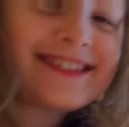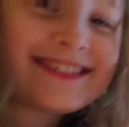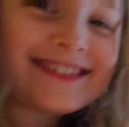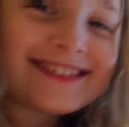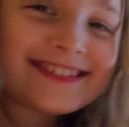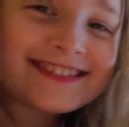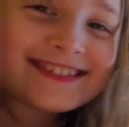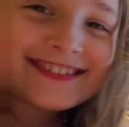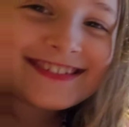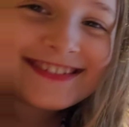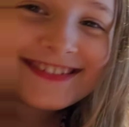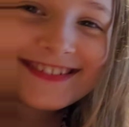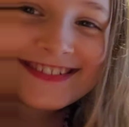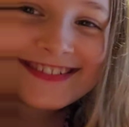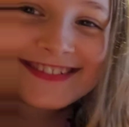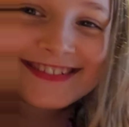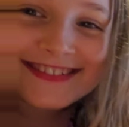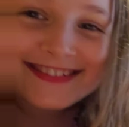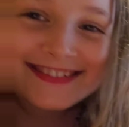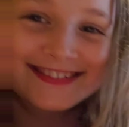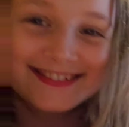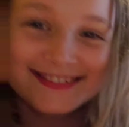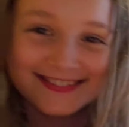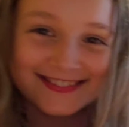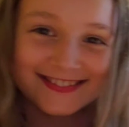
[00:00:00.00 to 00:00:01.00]

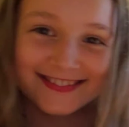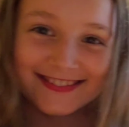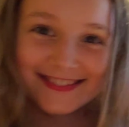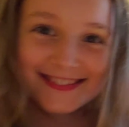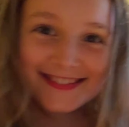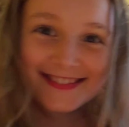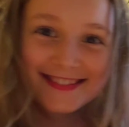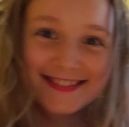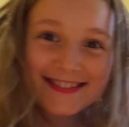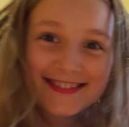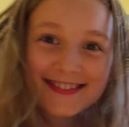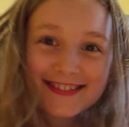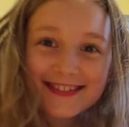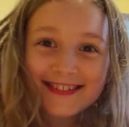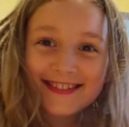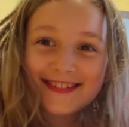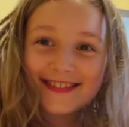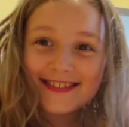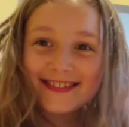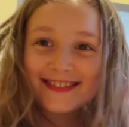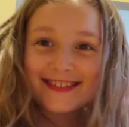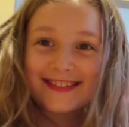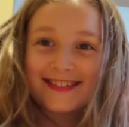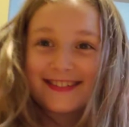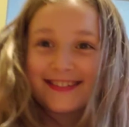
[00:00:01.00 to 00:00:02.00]

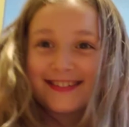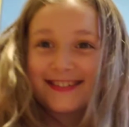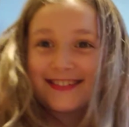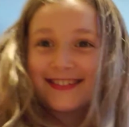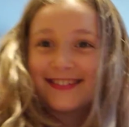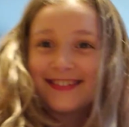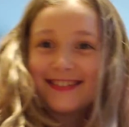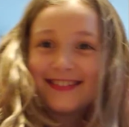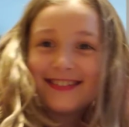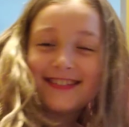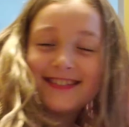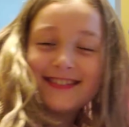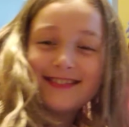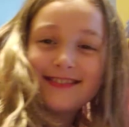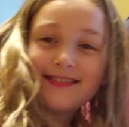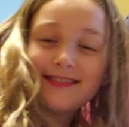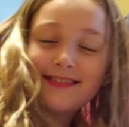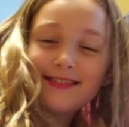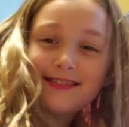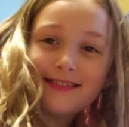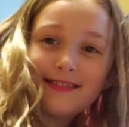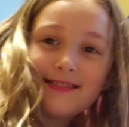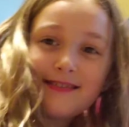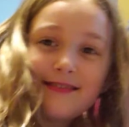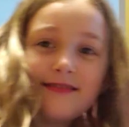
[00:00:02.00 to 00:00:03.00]

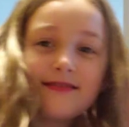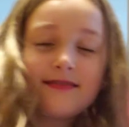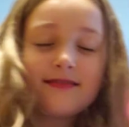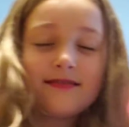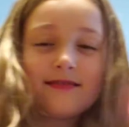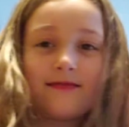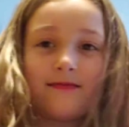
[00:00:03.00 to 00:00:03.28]
[no speech]